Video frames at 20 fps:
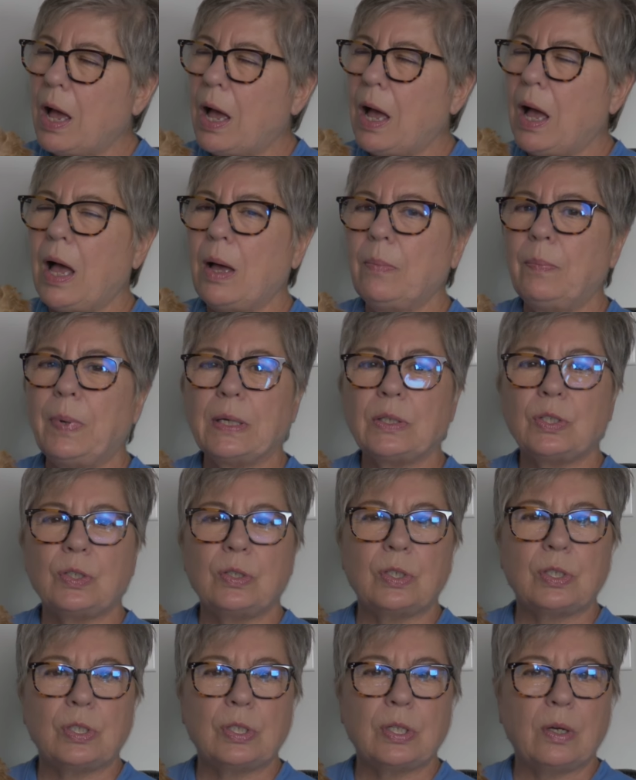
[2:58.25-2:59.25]
I'll bet
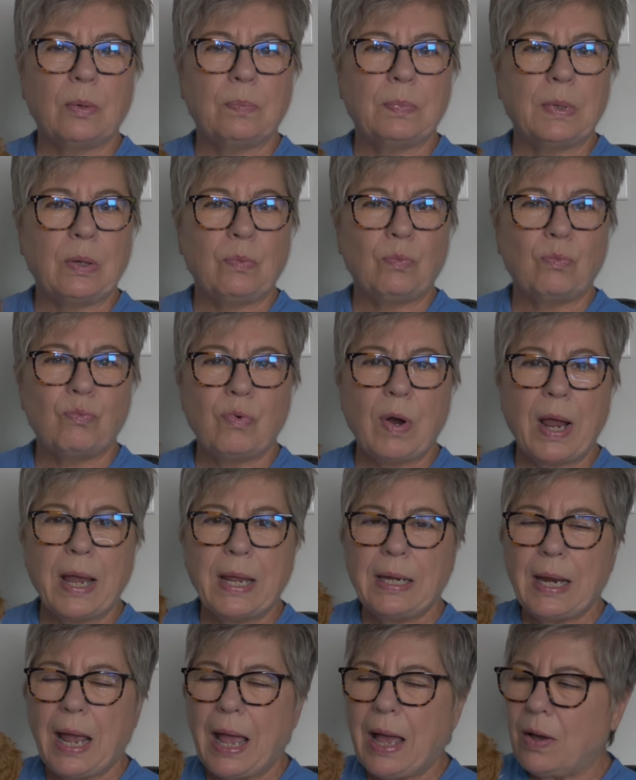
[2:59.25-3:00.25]
you she'll be
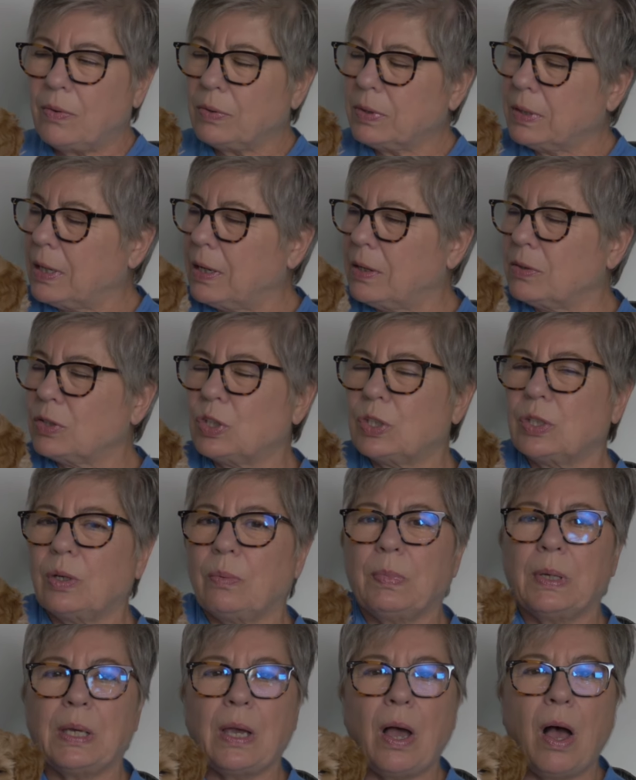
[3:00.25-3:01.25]
right out there. She'll be